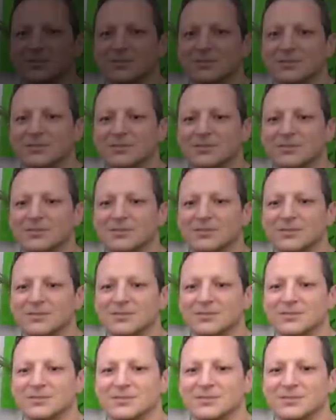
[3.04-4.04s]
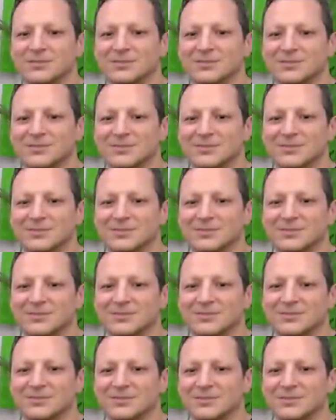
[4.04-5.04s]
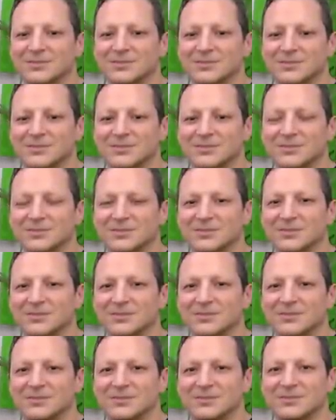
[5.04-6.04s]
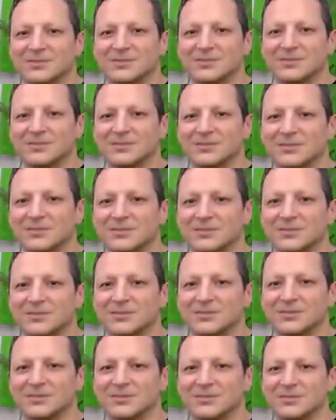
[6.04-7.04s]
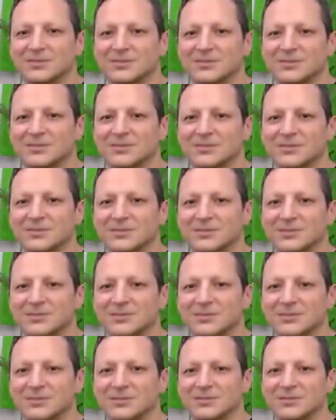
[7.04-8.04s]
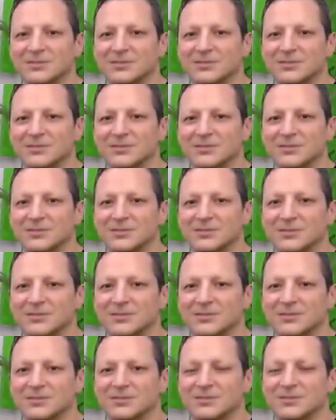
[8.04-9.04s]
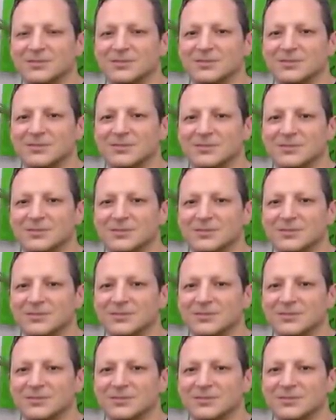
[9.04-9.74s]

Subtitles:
The person shown says nothing.